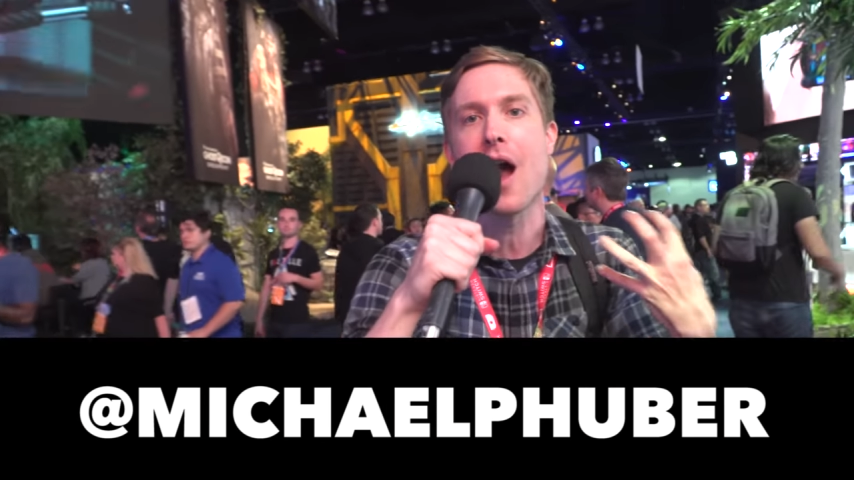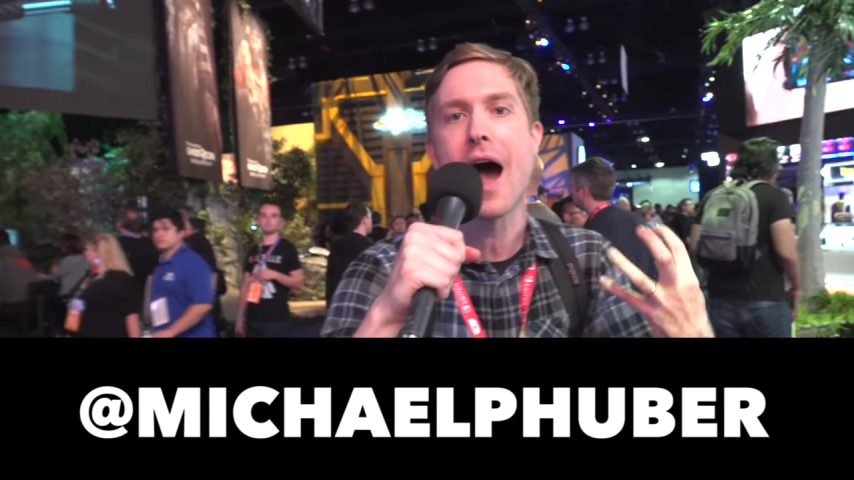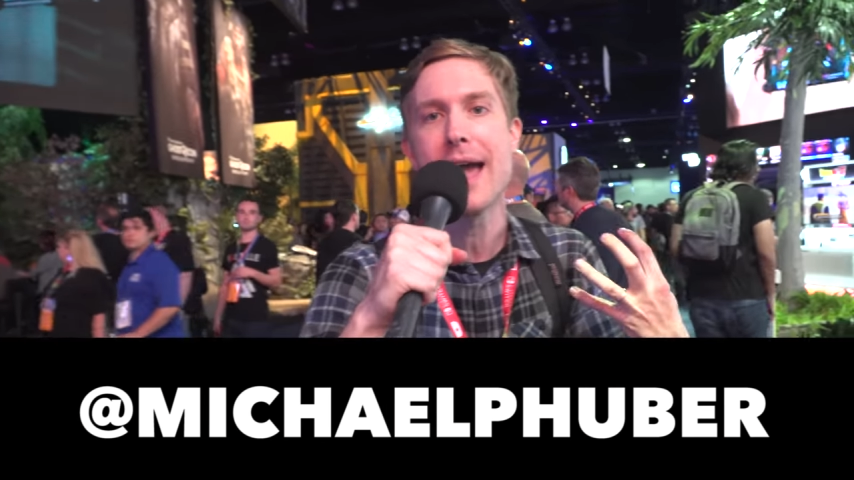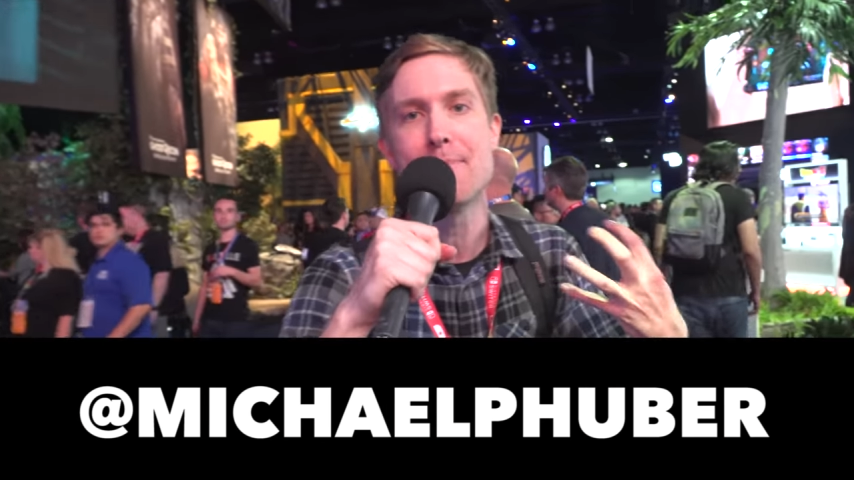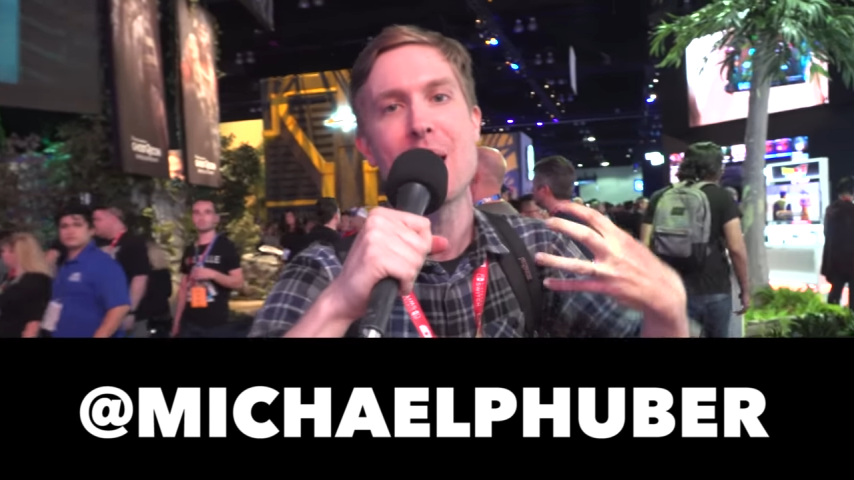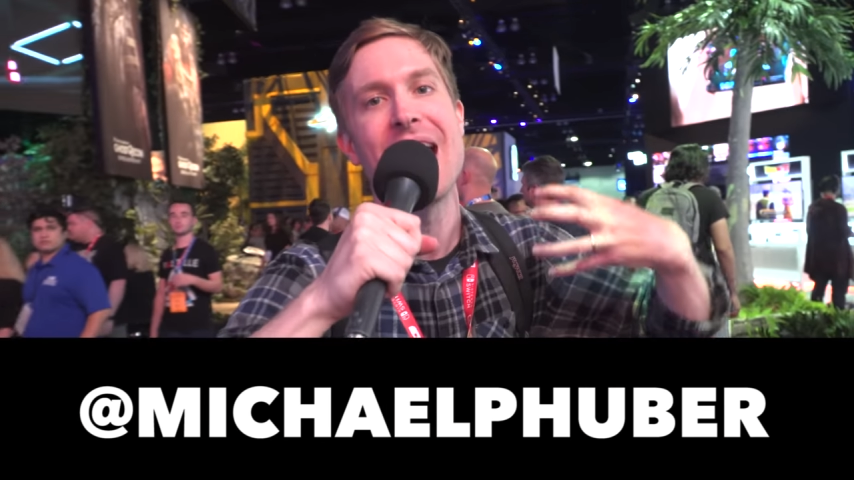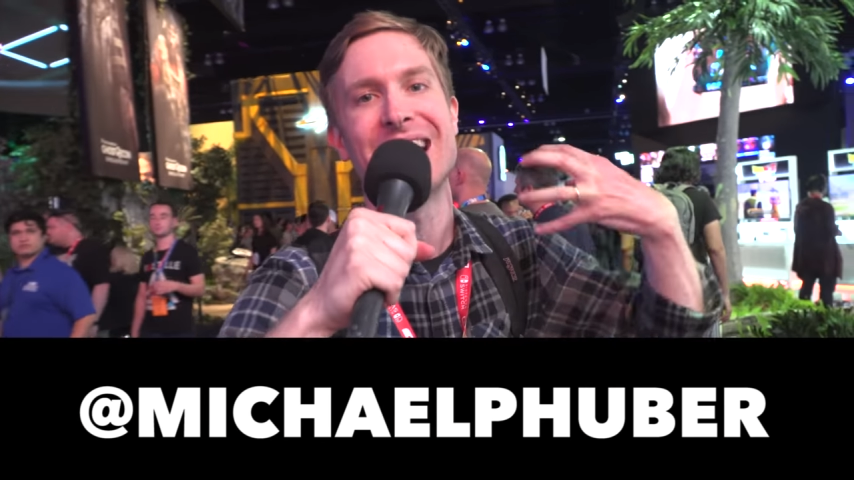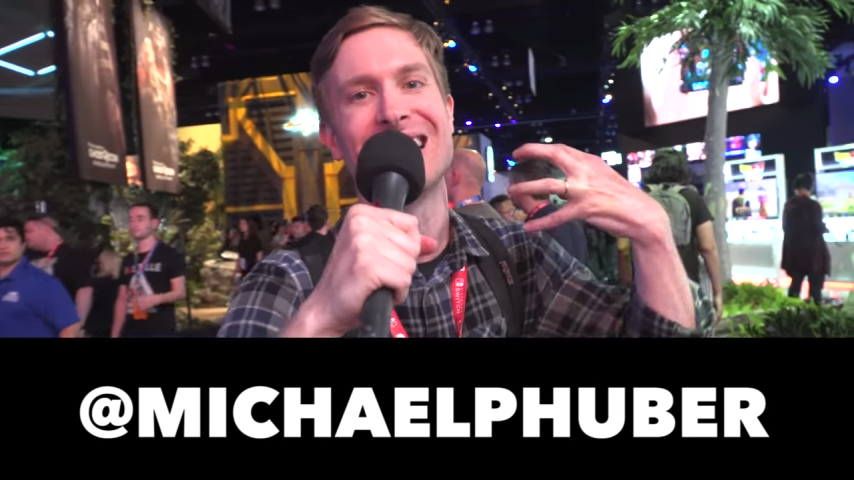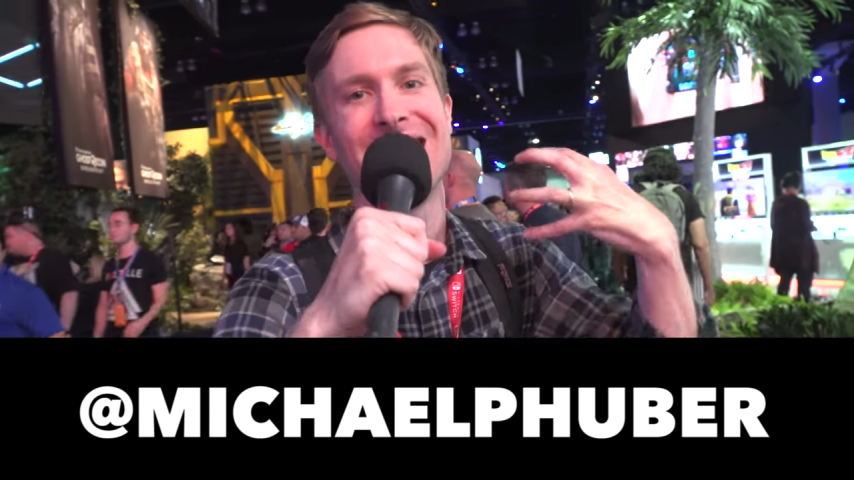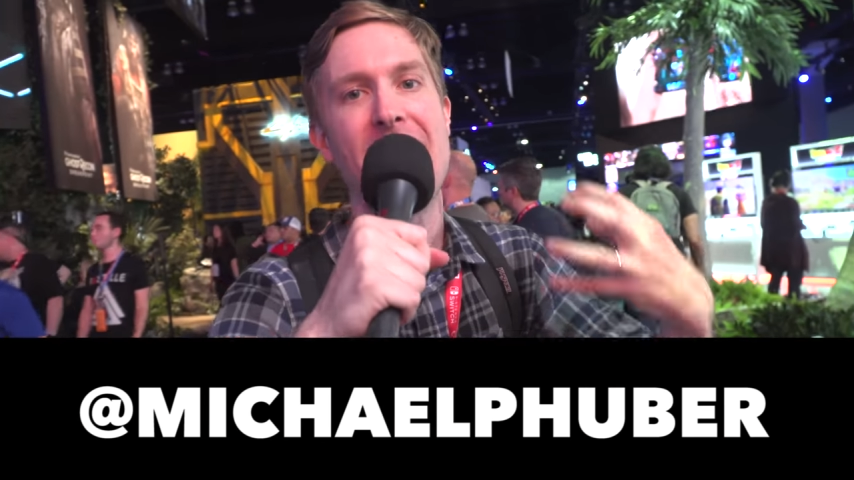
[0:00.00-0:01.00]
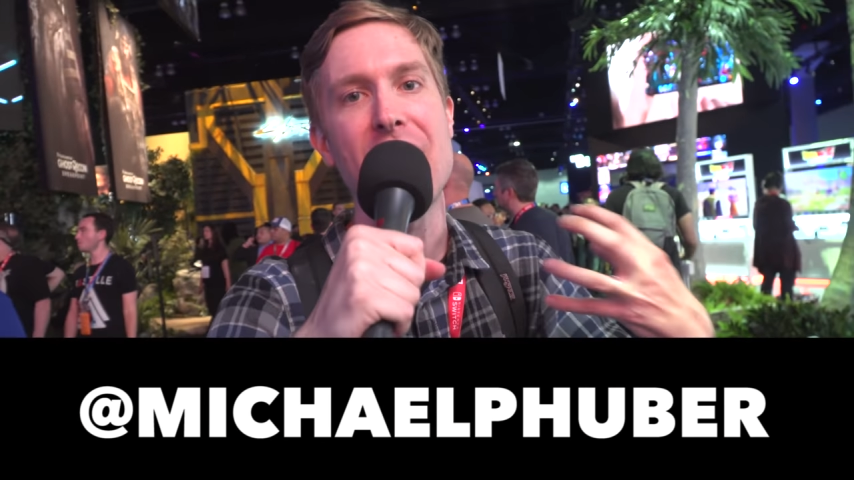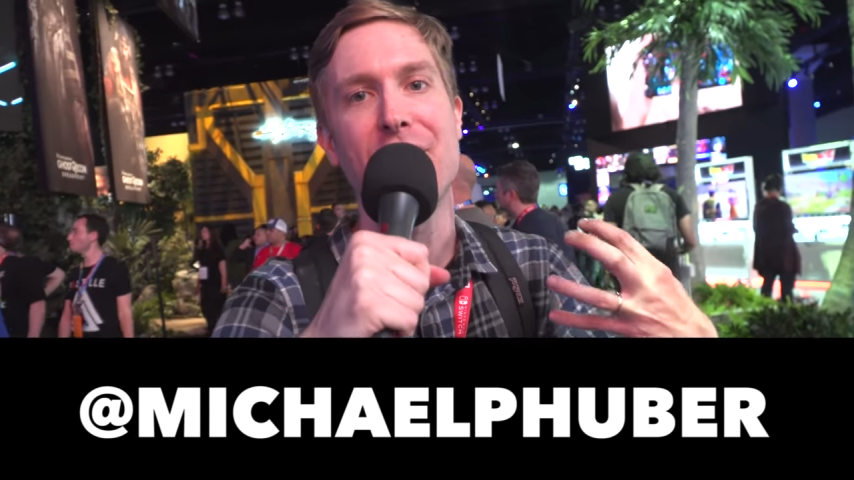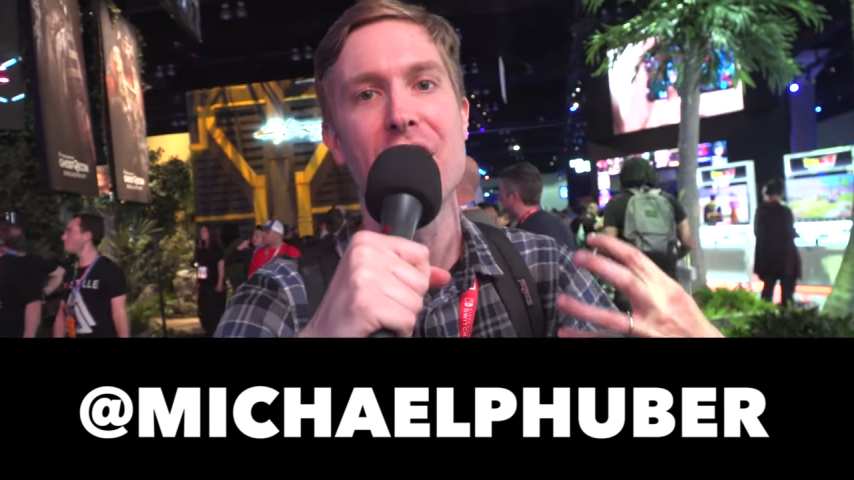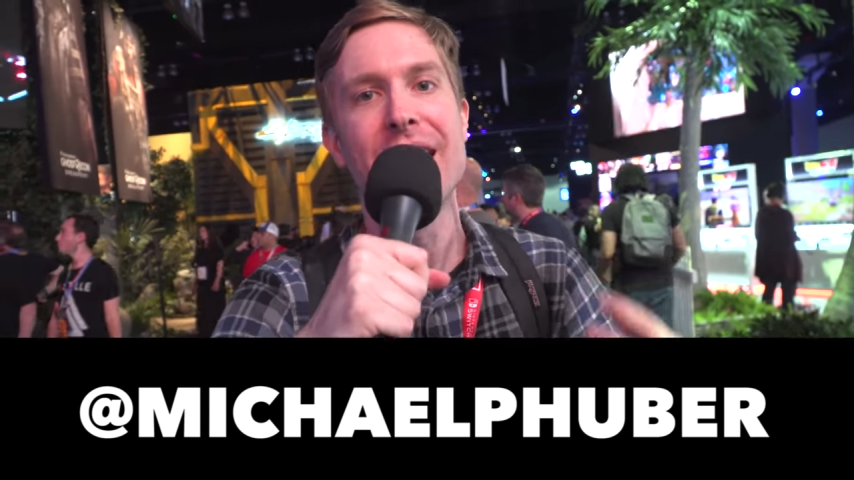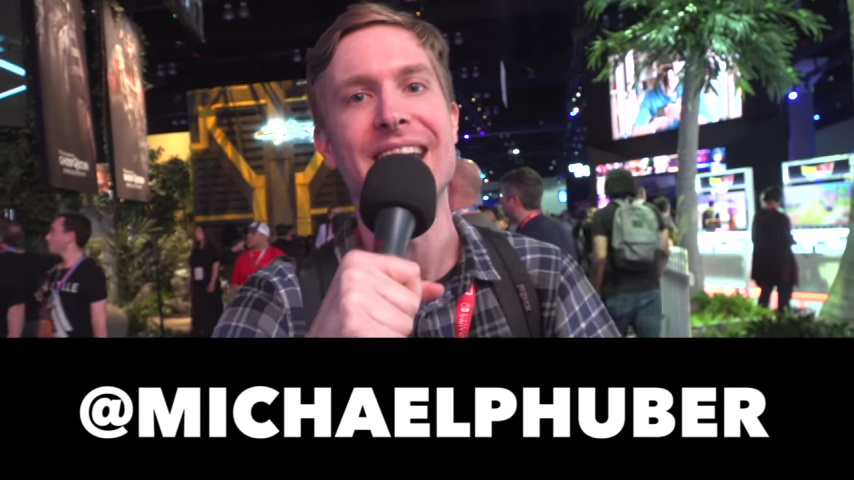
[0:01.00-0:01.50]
hype and life